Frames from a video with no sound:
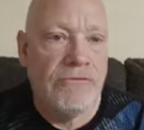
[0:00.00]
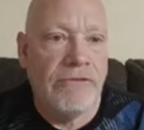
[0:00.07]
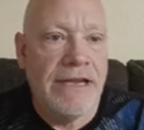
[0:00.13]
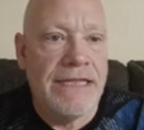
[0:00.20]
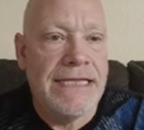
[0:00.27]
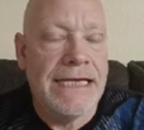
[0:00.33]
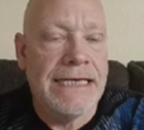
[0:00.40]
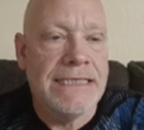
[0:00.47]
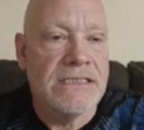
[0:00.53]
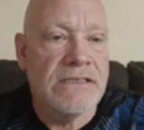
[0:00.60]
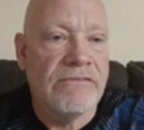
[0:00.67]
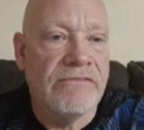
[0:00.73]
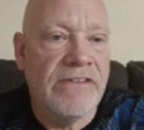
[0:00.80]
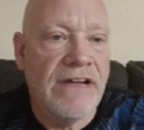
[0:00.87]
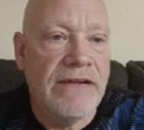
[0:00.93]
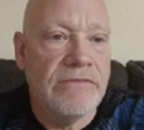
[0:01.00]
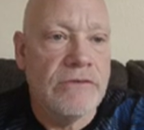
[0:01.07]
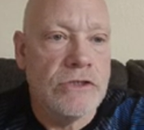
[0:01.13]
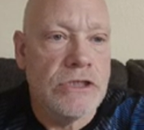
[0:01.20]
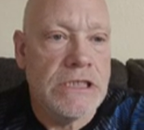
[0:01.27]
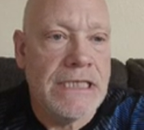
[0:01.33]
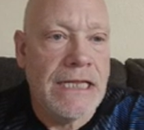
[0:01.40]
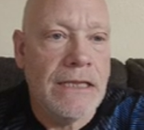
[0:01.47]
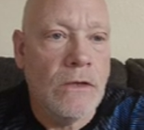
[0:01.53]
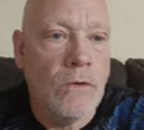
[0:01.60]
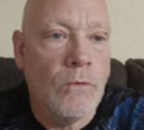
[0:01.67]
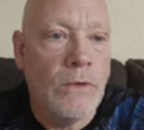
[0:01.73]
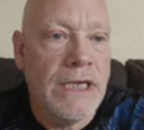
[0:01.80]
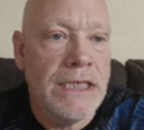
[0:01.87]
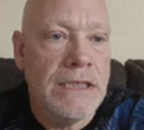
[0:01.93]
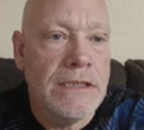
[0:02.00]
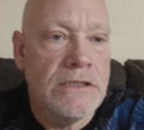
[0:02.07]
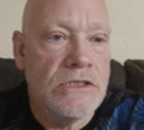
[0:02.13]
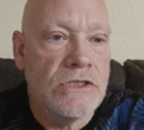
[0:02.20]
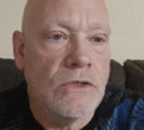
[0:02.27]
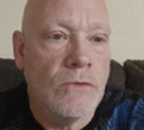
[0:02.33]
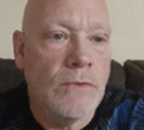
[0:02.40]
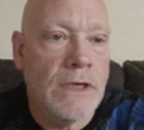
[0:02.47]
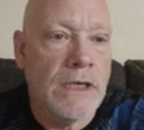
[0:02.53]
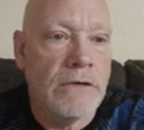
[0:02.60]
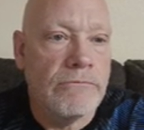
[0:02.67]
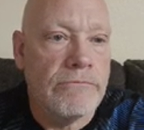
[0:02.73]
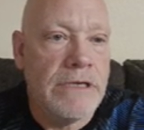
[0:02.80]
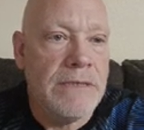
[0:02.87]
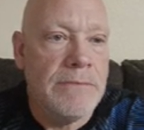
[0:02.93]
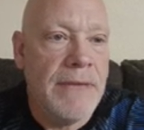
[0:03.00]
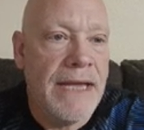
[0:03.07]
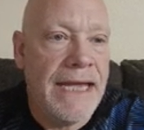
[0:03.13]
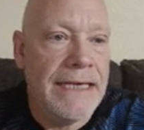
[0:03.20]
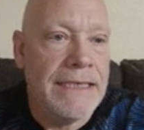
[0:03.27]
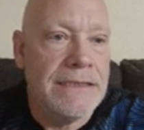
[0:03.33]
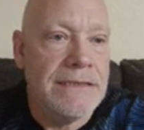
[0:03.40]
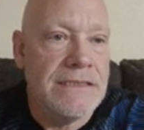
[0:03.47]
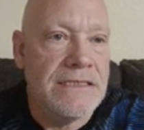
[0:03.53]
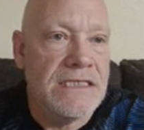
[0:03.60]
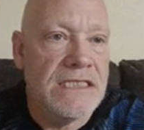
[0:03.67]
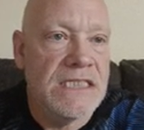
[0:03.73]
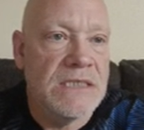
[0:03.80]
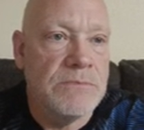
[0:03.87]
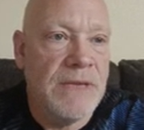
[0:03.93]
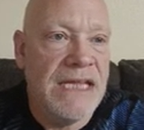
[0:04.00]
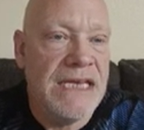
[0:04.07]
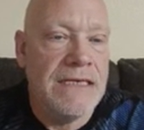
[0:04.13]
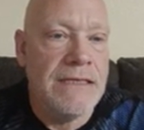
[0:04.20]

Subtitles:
That is a $500 win. So we're gonna rebet and spin.